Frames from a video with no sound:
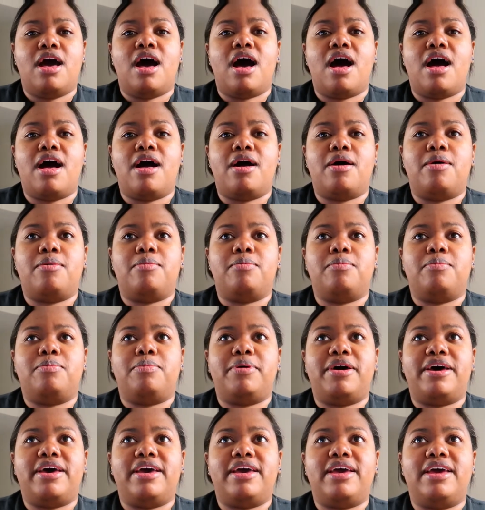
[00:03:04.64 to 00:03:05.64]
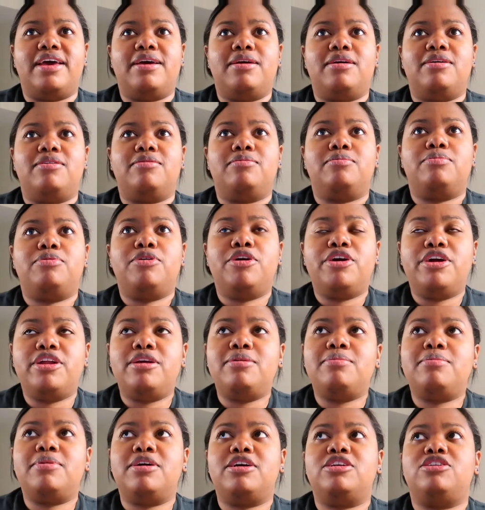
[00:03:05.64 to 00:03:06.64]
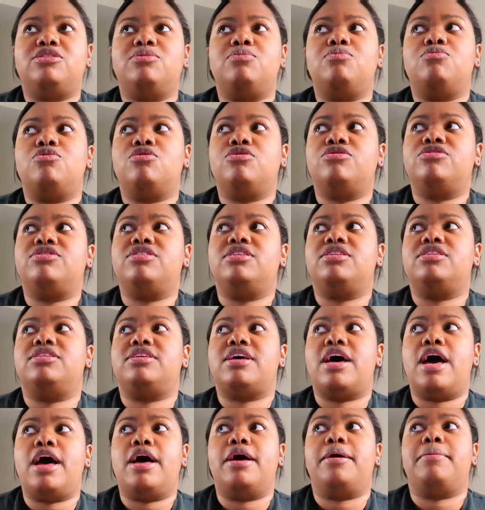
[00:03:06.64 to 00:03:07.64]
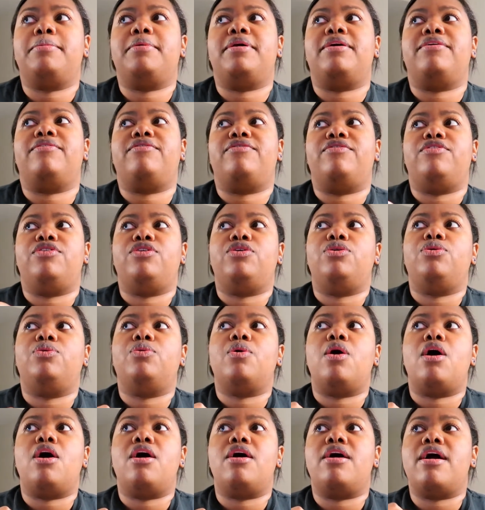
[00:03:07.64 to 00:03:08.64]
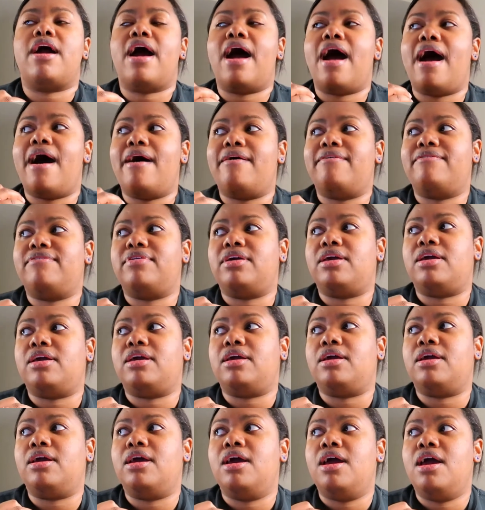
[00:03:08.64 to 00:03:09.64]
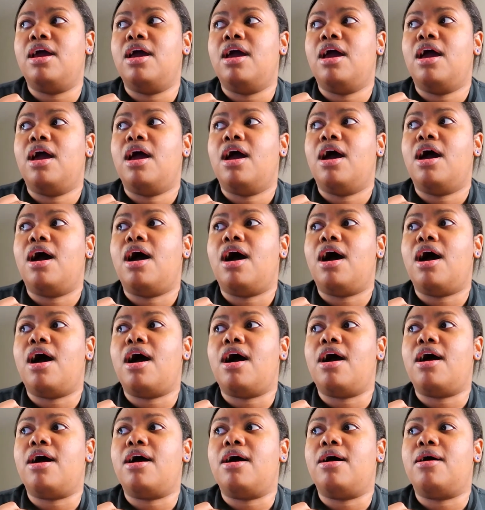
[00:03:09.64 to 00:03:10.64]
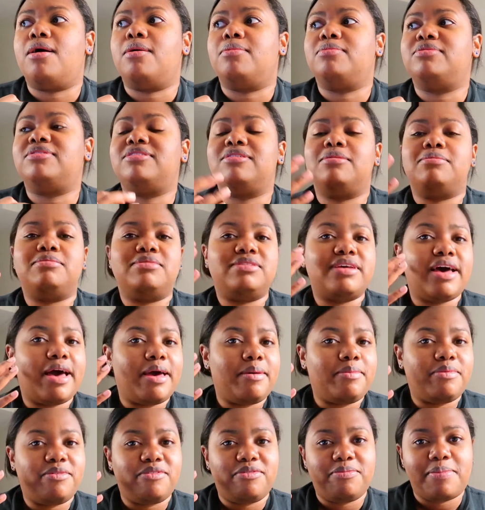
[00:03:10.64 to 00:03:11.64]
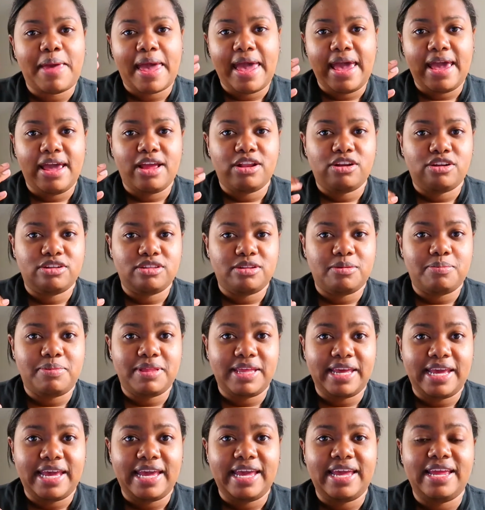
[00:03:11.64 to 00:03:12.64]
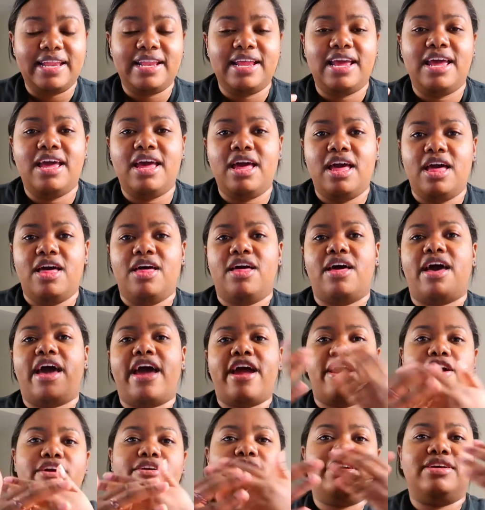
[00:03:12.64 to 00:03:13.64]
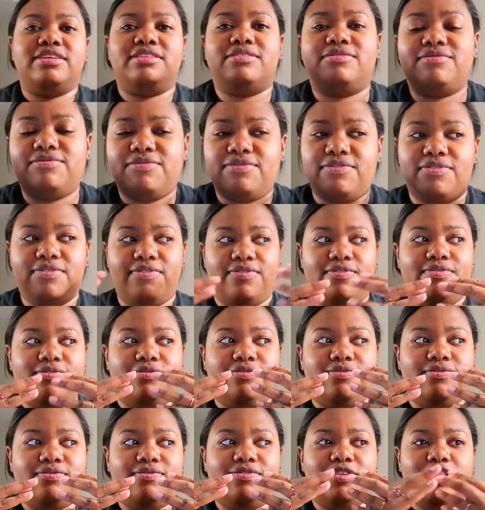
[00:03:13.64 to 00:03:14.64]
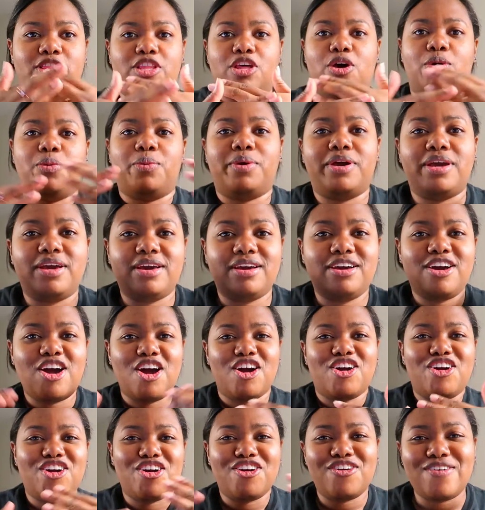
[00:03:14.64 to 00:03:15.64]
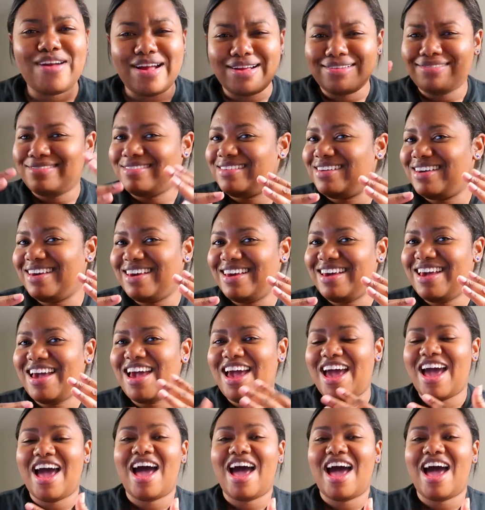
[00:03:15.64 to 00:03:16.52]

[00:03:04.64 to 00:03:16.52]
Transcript: um, but pretty much most of the time if you are having um, some type of pain on the plane, air isn't flowing correctly.